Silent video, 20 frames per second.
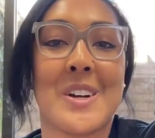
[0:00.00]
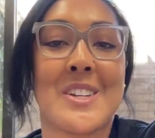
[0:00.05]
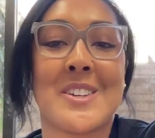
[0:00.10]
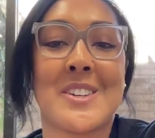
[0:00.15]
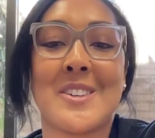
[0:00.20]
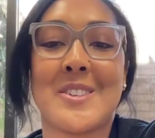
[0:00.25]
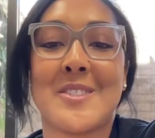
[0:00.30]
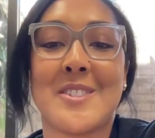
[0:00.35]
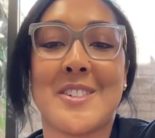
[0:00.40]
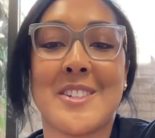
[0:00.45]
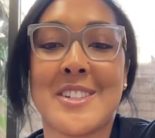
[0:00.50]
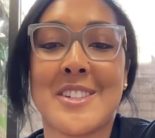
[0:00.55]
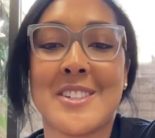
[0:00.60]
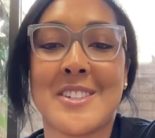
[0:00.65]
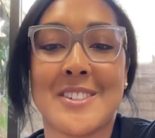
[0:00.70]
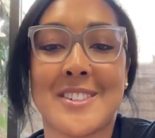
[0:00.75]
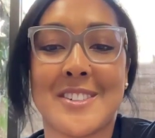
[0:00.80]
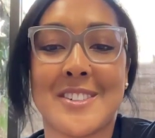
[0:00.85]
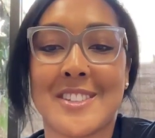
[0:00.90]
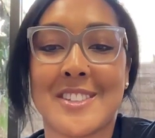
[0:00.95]
what do you
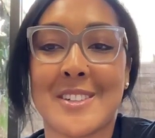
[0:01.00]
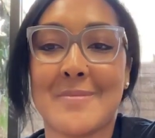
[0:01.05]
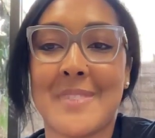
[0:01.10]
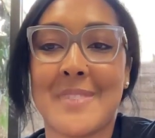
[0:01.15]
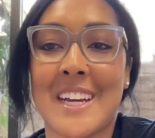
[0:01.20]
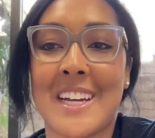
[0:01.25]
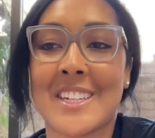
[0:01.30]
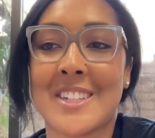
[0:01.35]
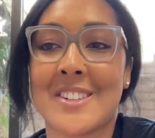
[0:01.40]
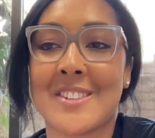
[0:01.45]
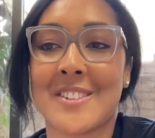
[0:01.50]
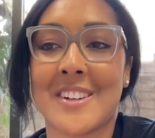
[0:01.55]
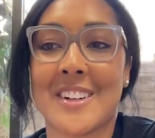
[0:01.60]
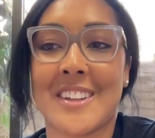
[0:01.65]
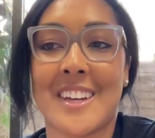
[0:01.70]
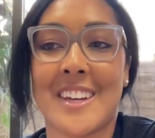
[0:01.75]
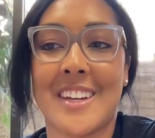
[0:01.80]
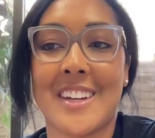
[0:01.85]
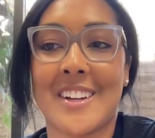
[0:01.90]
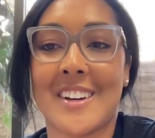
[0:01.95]
do to make sure
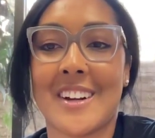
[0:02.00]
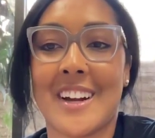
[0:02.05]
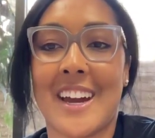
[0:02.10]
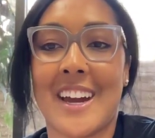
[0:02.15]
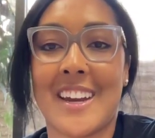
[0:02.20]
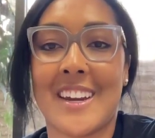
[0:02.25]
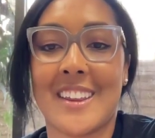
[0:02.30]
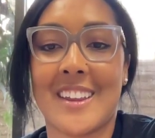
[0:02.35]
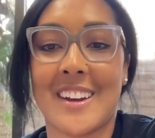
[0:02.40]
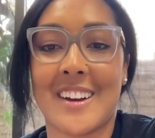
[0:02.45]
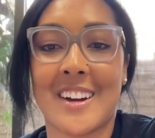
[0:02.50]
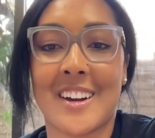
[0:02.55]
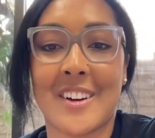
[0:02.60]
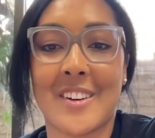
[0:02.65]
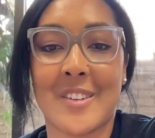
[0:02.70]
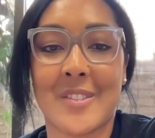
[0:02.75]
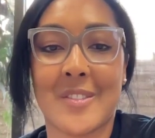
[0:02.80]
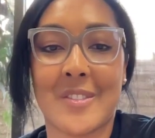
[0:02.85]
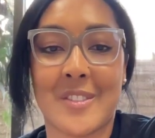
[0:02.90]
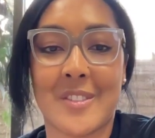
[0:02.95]
that you're ahead of the
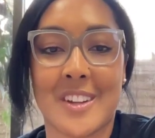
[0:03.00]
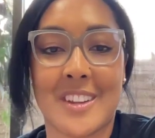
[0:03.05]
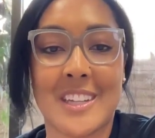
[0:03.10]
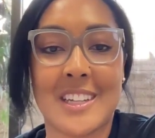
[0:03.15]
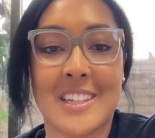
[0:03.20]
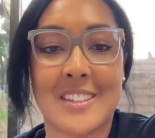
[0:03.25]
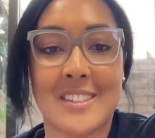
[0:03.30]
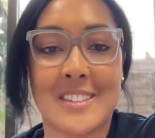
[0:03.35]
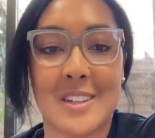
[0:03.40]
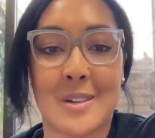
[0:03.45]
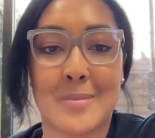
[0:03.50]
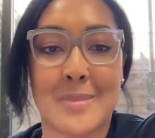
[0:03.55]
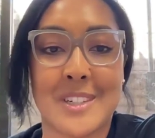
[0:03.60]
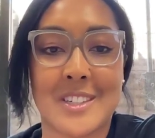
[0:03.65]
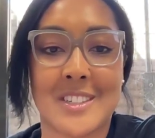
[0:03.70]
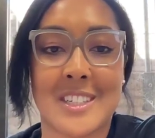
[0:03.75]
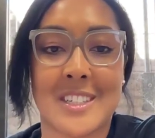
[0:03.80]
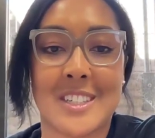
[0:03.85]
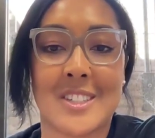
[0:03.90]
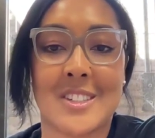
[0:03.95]
curve with these
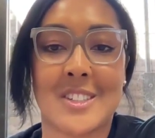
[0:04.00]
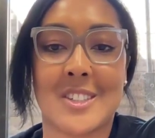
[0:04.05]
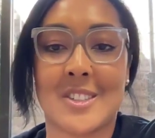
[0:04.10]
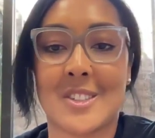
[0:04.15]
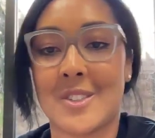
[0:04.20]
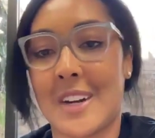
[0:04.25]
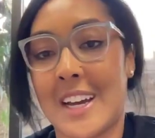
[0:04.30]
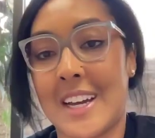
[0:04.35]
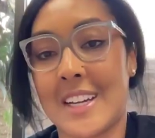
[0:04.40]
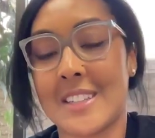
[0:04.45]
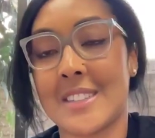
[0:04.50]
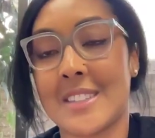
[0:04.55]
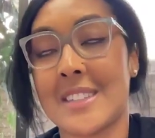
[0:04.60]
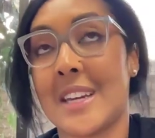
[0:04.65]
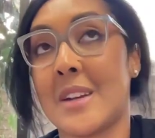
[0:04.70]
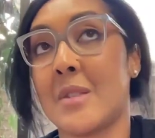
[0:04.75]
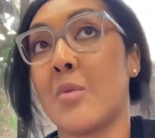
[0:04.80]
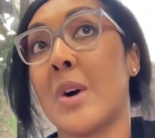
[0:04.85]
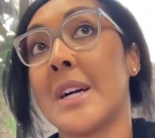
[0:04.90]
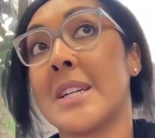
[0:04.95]
emerging trends?
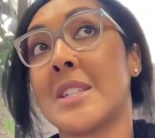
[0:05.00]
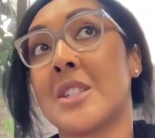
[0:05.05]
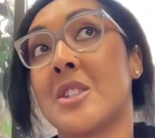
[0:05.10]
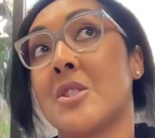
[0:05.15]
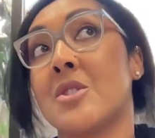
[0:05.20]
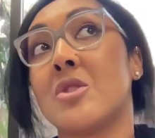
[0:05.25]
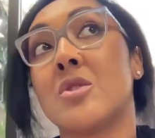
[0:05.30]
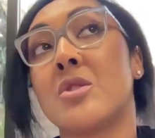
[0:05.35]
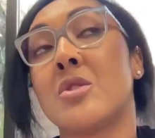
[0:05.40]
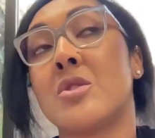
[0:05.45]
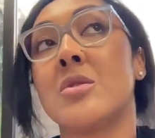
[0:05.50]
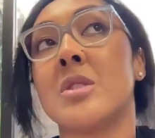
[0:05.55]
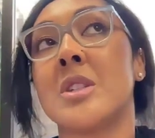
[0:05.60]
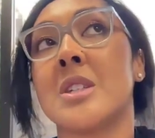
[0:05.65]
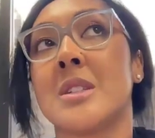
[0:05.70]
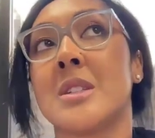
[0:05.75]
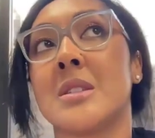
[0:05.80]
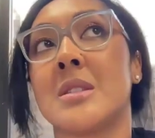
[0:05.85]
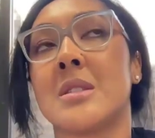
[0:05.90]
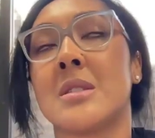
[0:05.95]
And what should
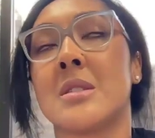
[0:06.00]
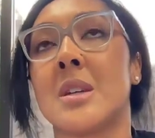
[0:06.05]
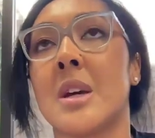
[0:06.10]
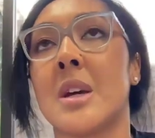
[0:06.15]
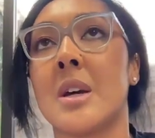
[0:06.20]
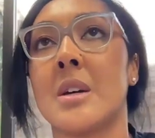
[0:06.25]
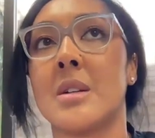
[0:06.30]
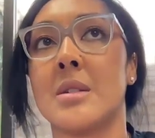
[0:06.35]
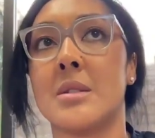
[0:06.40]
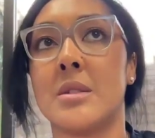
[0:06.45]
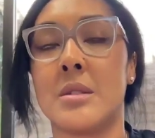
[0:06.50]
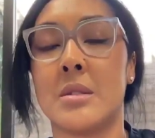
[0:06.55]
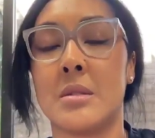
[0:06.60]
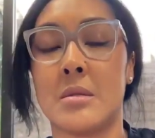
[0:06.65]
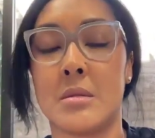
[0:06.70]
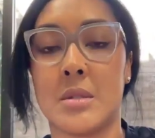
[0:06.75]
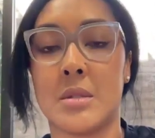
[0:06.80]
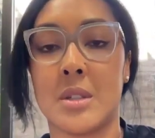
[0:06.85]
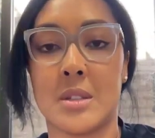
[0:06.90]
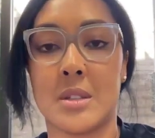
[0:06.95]
students
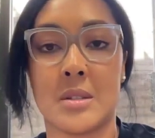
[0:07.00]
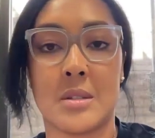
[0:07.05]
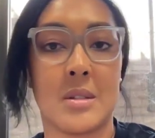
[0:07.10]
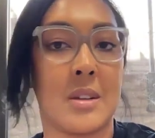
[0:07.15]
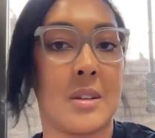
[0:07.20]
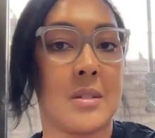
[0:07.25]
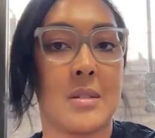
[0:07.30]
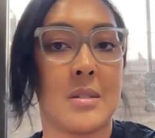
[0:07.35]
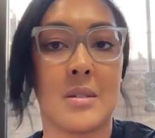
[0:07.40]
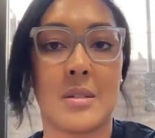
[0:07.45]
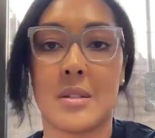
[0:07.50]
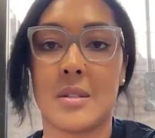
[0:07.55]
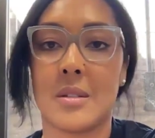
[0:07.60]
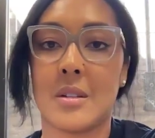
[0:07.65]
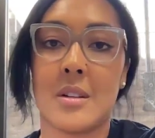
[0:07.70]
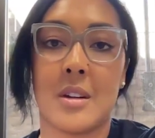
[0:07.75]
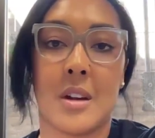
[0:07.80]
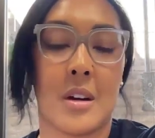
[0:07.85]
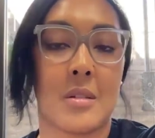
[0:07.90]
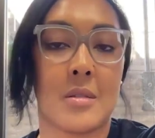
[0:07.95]
do to,
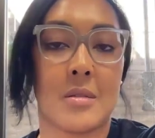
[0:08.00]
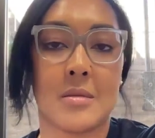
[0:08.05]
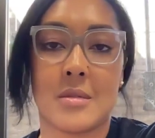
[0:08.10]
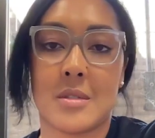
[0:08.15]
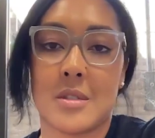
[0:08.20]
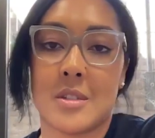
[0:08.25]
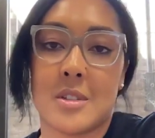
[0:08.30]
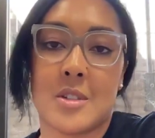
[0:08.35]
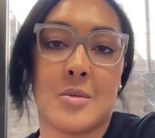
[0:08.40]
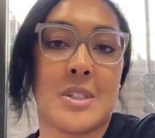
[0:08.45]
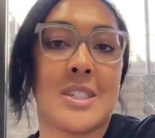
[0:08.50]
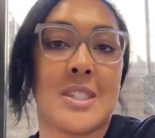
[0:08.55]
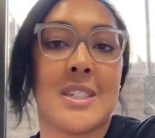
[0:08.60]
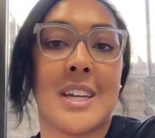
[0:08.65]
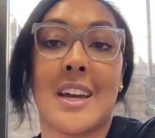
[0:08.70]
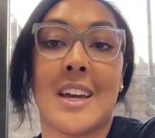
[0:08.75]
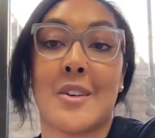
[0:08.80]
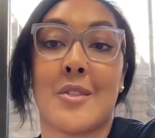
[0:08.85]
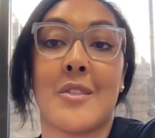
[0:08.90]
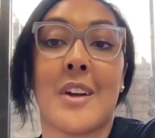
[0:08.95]
you know, should we
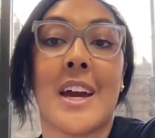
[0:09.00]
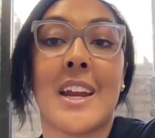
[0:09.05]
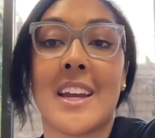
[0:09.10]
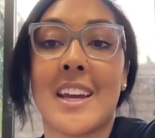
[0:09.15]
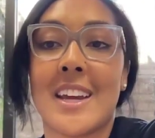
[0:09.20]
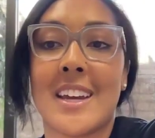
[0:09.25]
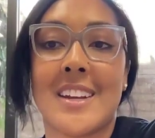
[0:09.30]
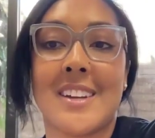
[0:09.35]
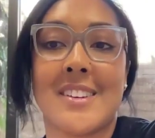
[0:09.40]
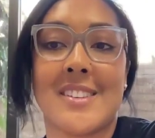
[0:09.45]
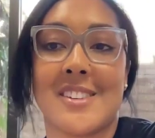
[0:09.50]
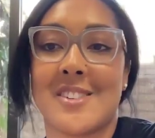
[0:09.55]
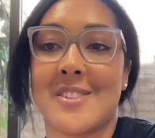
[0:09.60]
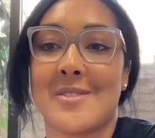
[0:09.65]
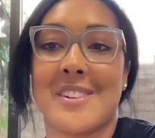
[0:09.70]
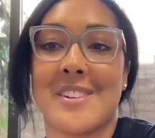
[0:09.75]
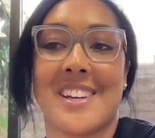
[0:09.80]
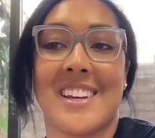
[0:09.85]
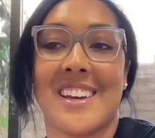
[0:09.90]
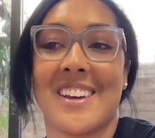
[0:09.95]
stay in Reddit?
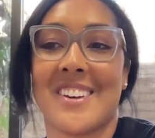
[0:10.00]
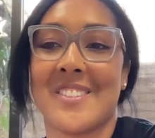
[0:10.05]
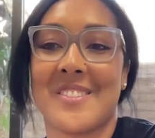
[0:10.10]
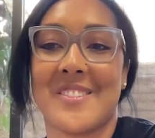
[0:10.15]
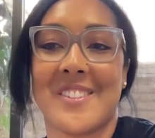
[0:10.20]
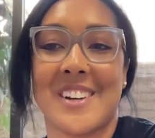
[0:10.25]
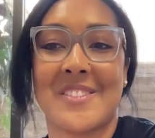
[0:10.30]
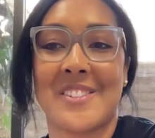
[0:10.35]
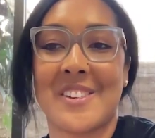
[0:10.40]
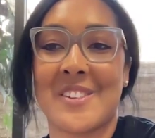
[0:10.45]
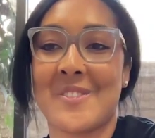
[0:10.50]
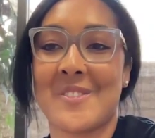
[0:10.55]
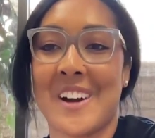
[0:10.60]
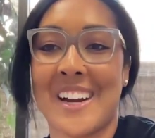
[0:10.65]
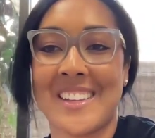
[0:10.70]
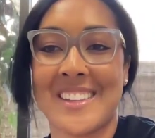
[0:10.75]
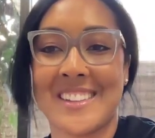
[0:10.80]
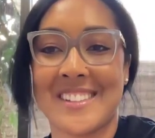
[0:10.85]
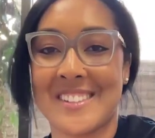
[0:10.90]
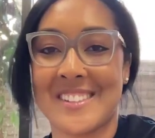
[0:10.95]
Should we, where do we
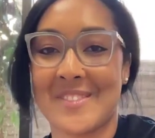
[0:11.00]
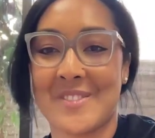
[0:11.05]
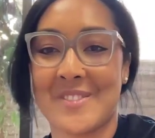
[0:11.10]
find this